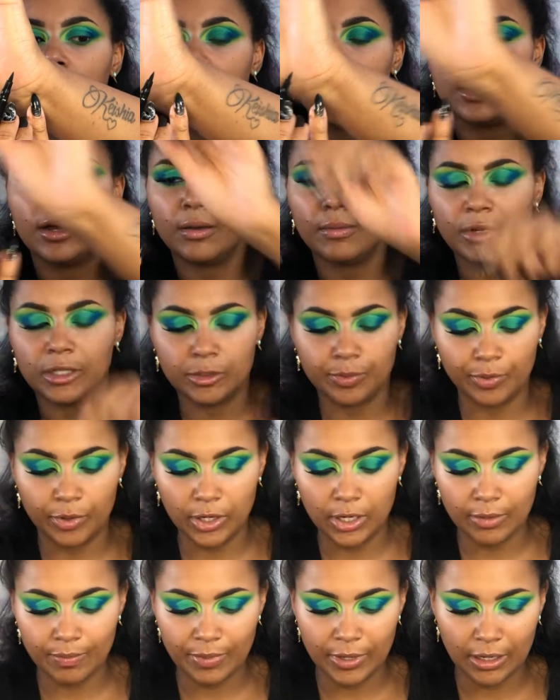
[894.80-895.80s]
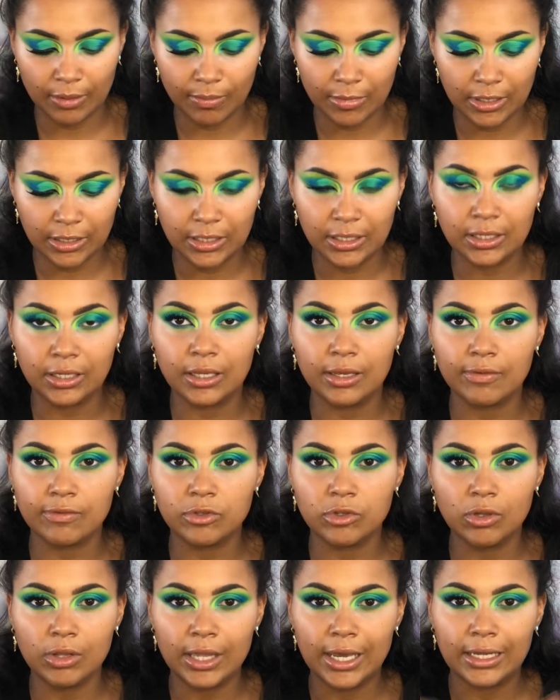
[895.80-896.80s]
It's pretty pigmented,
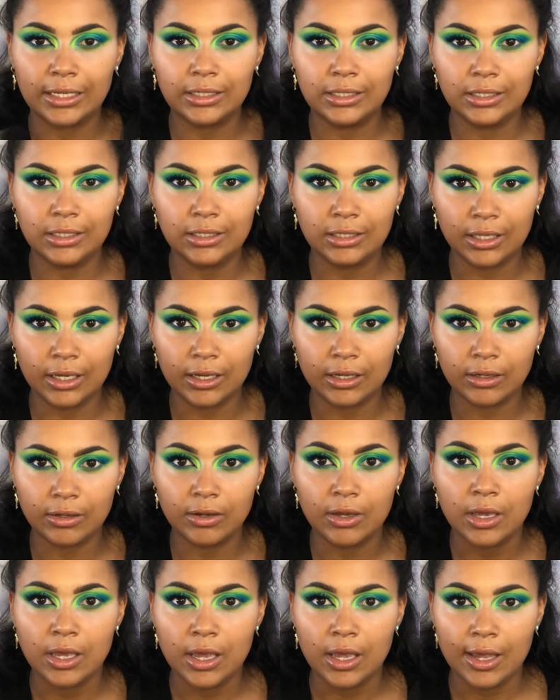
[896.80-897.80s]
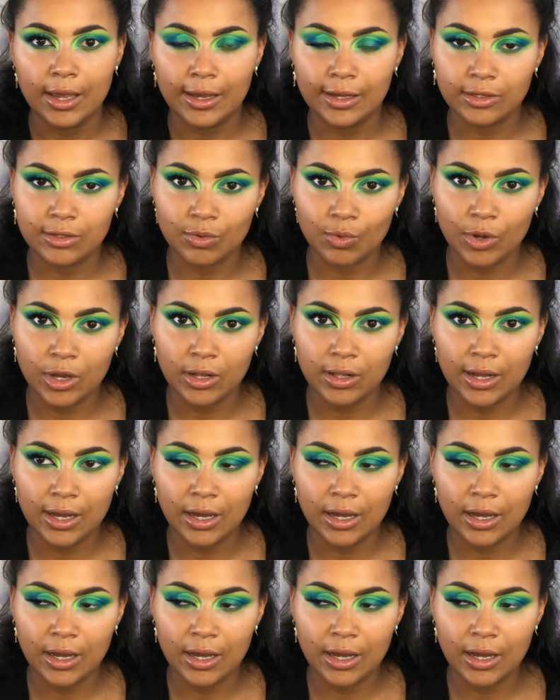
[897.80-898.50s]
gives you like detail as well.